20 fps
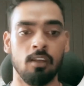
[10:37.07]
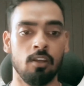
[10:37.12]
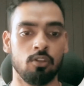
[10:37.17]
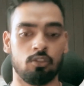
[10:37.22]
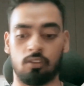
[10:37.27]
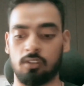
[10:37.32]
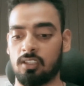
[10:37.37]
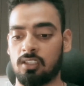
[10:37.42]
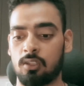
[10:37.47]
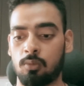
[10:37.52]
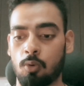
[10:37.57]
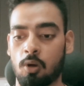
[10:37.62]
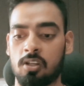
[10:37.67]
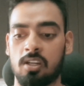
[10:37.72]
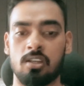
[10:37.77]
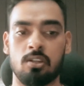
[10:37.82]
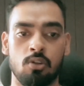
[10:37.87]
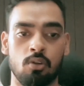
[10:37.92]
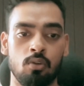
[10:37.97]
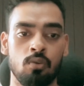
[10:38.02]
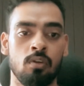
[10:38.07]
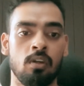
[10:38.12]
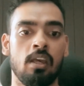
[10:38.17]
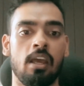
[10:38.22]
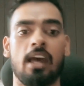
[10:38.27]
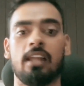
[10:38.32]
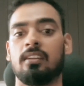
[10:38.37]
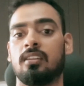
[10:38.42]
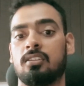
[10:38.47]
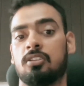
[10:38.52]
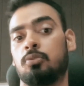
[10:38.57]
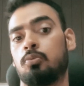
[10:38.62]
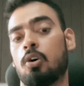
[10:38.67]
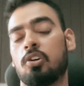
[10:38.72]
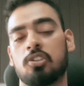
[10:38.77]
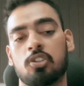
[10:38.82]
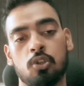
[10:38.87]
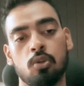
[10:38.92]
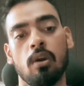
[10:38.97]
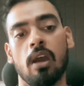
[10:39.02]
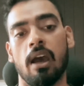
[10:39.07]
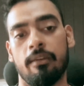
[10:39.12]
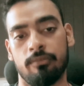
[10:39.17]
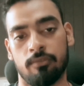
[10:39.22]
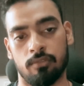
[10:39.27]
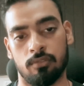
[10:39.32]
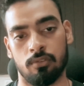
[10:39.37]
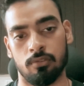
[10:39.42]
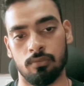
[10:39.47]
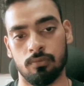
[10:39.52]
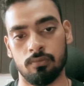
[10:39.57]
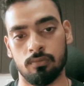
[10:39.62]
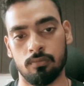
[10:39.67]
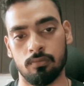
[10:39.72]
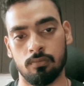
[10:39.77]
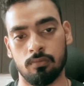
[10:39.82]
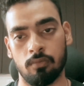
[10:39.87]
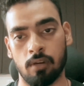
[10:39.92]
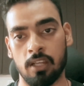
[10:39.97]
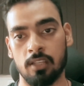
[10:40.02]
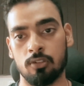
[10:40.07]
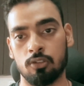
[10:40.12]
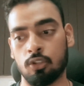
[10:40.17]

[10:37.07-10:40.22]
so this is what I do, and this is what you have to do, right?